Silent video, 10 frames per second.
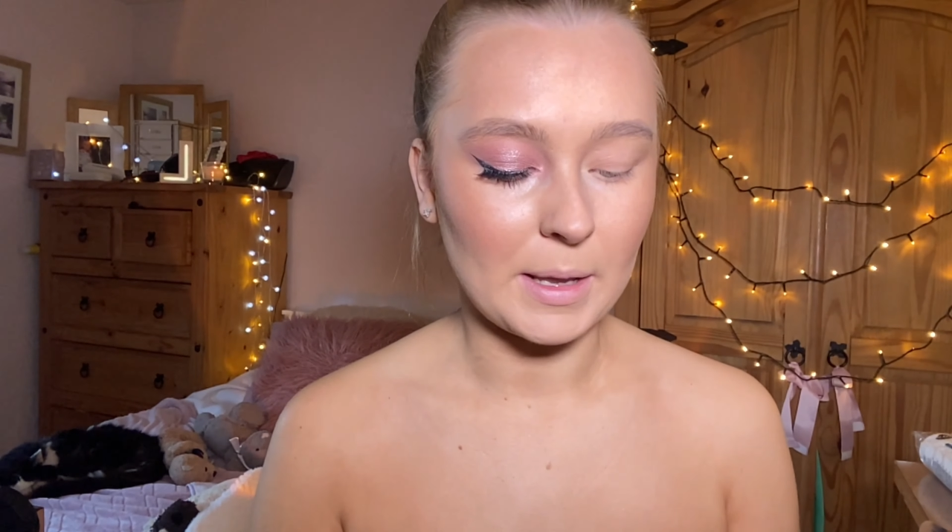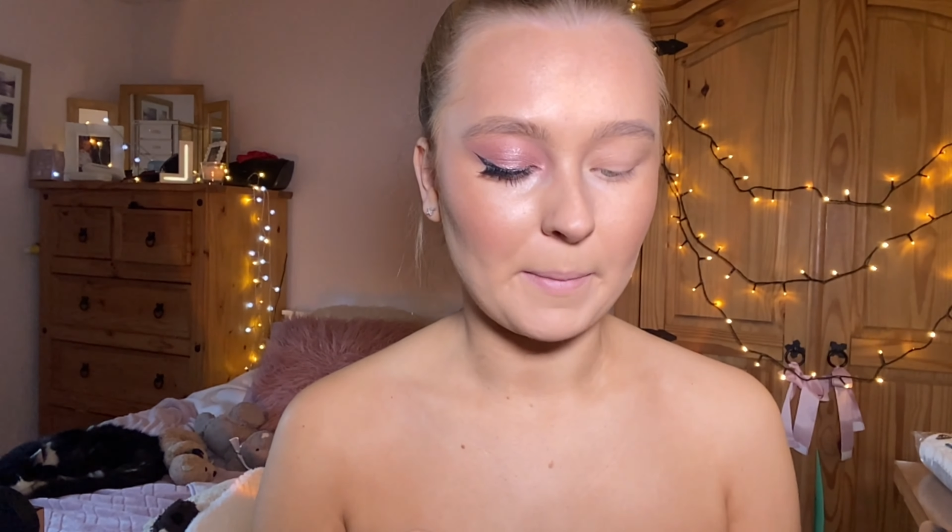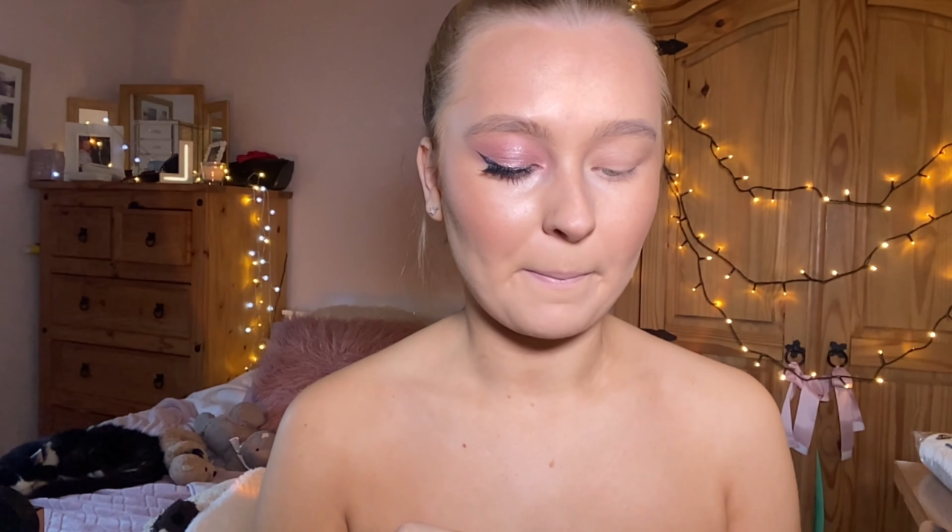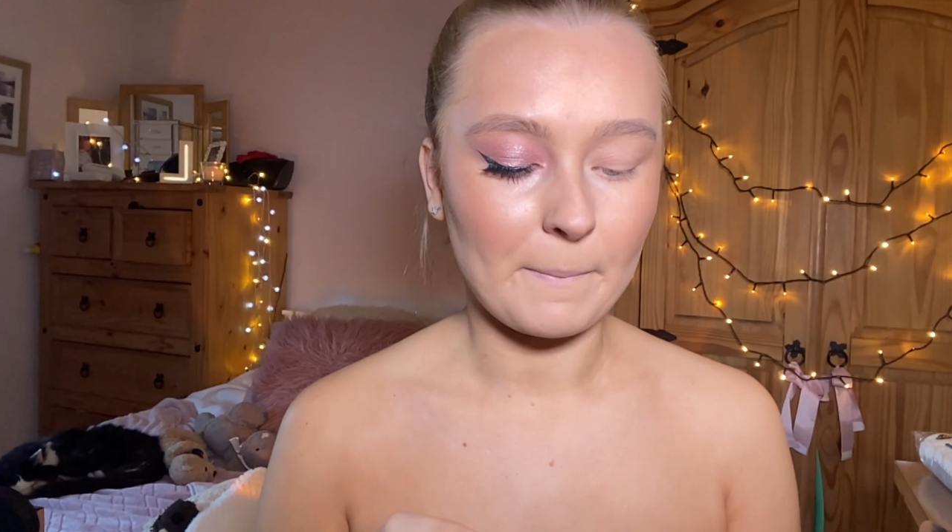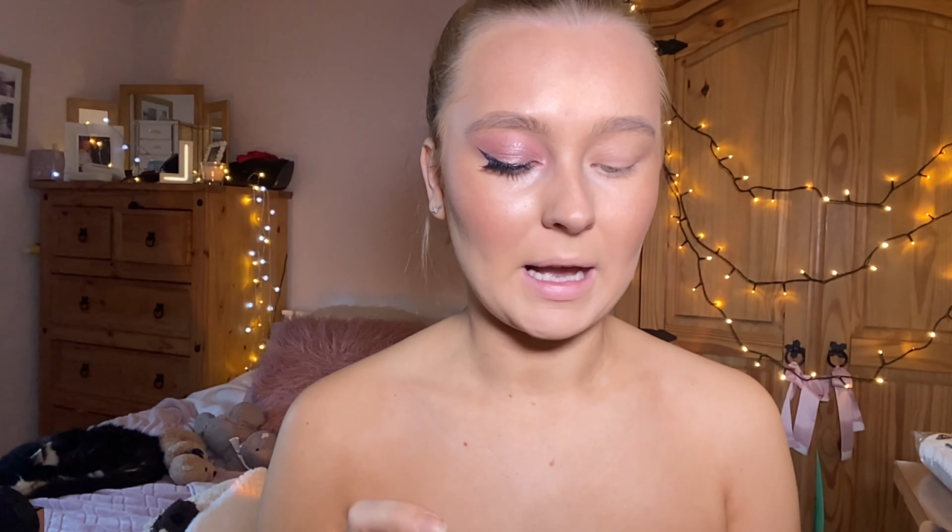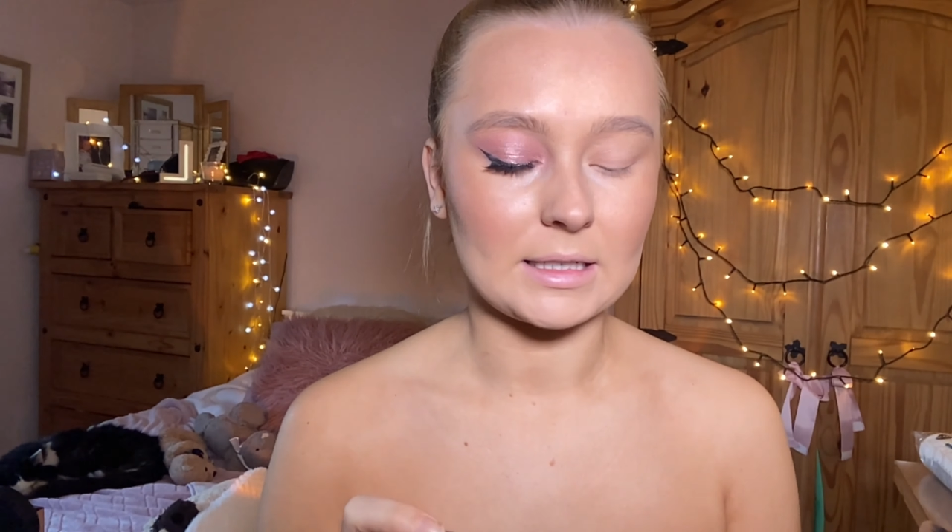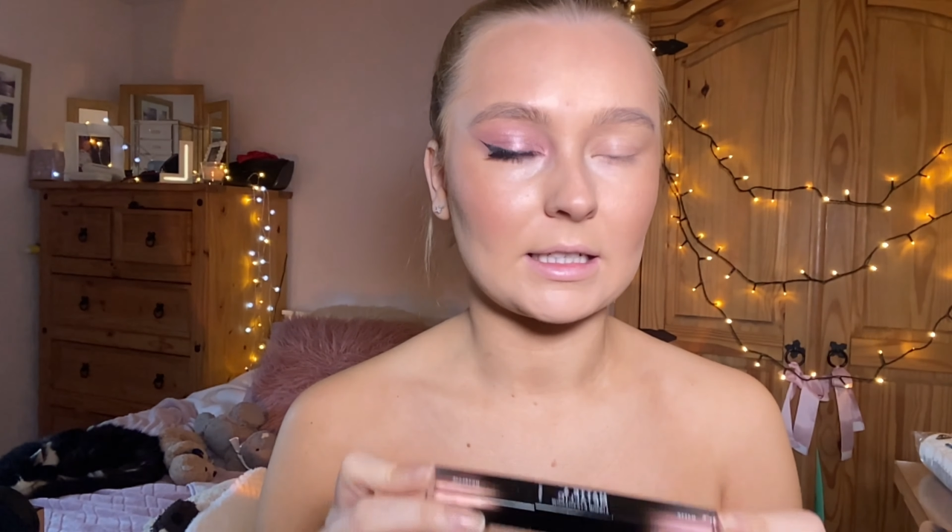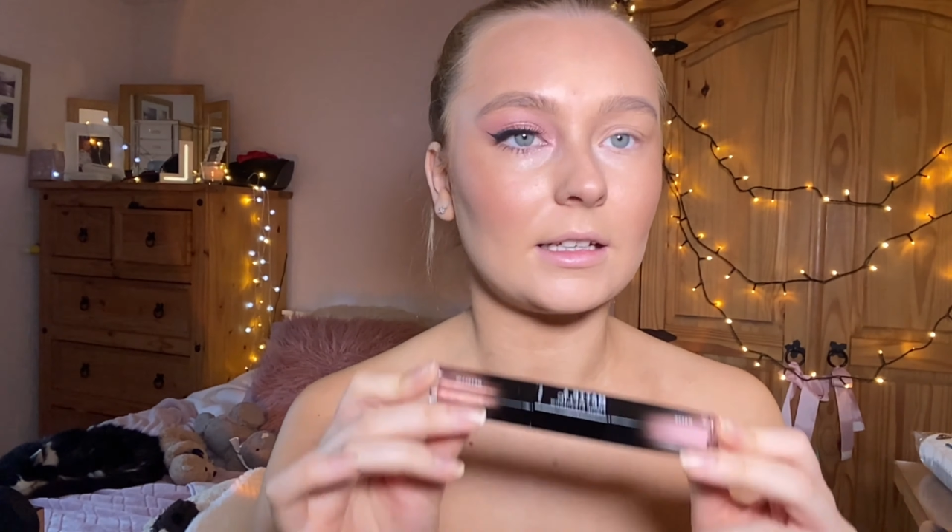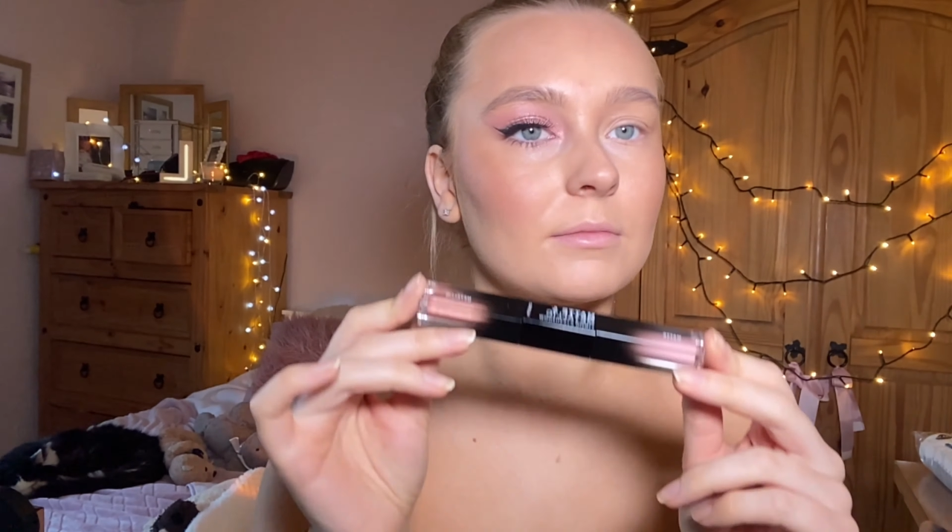matte and